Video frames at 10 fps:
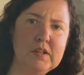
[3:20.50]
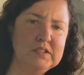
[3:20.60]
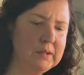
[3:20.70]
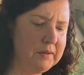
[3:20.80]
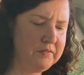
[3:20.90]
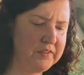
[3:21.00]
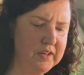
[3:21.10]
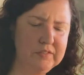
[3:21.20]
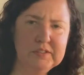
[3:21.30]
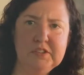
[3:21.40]
It's not my
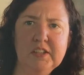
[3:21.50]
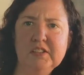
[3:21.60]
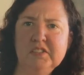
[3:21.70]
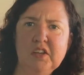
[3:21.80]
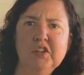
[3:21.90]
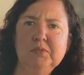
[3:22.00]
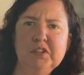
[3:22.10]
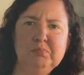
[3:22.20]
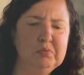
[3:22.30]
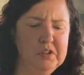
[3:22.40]
favorite chicken sandwich, but
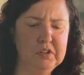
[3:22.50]
it's pretty